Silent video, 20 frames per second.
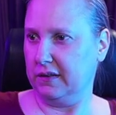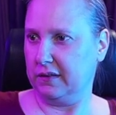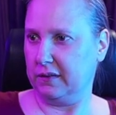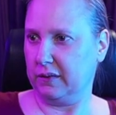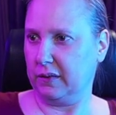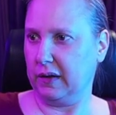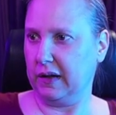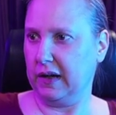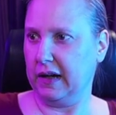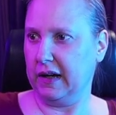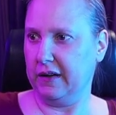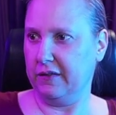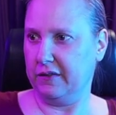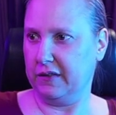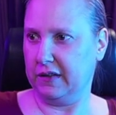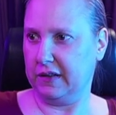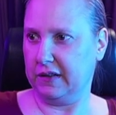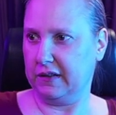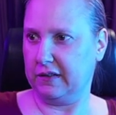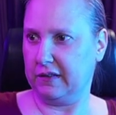I
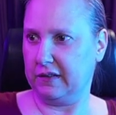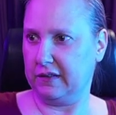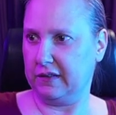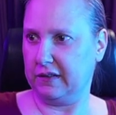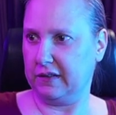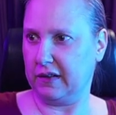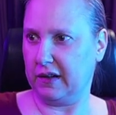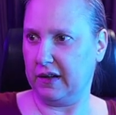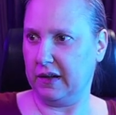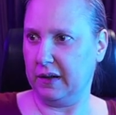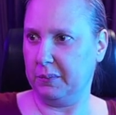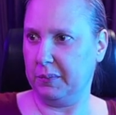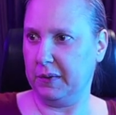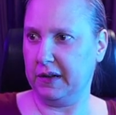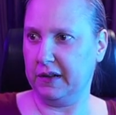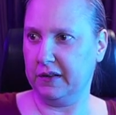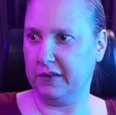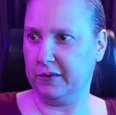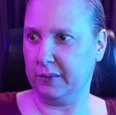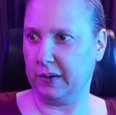have this type.
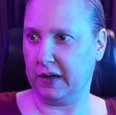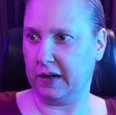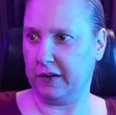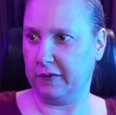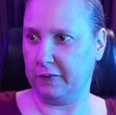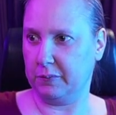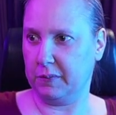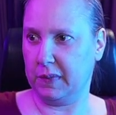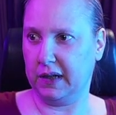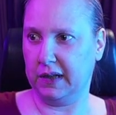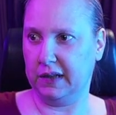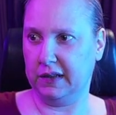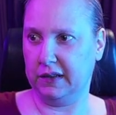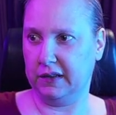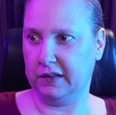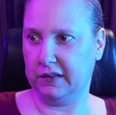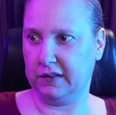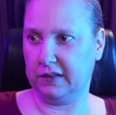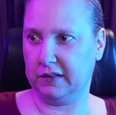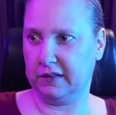Here's where I have
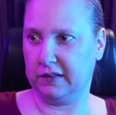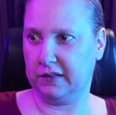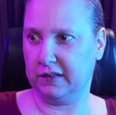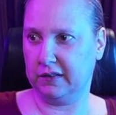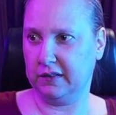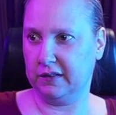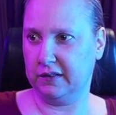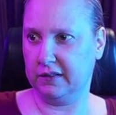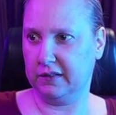minus.